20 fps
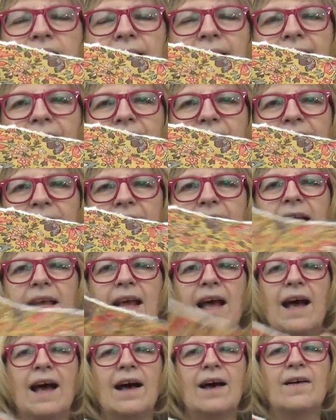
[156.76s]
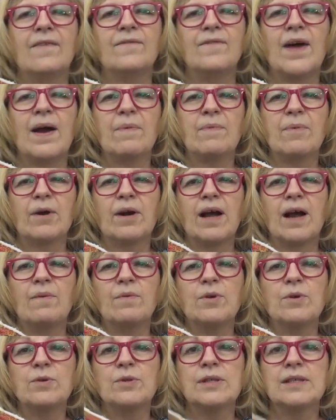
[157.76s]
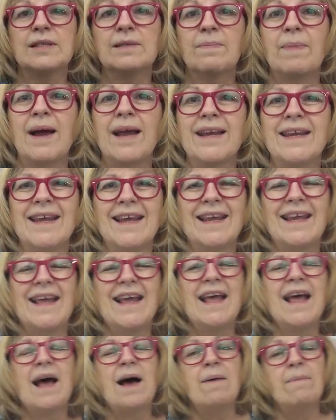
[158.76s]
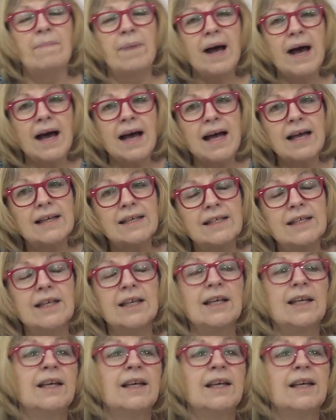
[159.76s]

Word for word: Lane fabric I would use as the binding, but